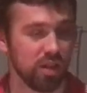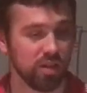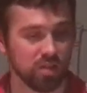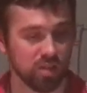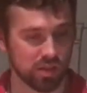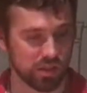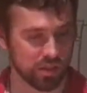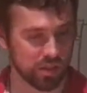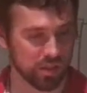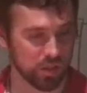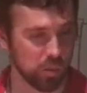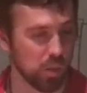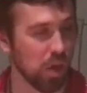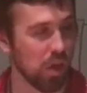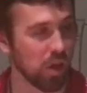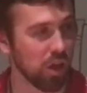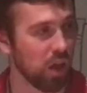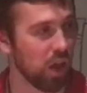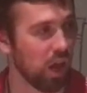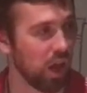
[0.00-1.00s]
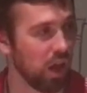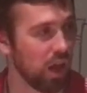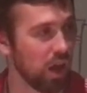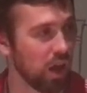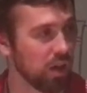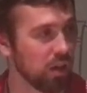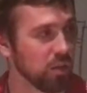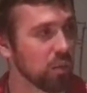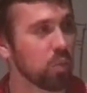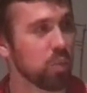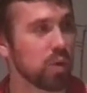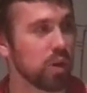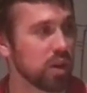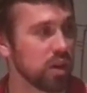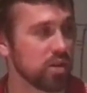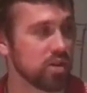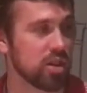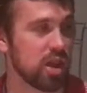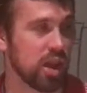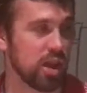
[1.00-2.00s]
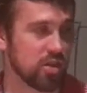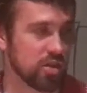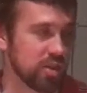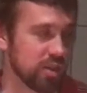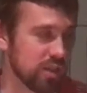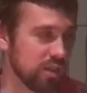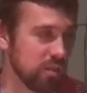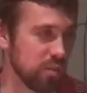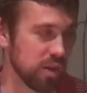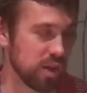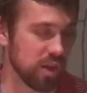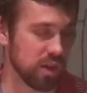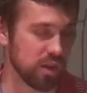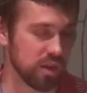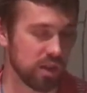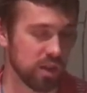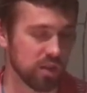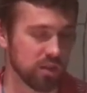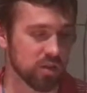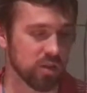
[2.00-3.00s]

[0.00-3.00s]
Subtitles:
just the small really changes the meaning there.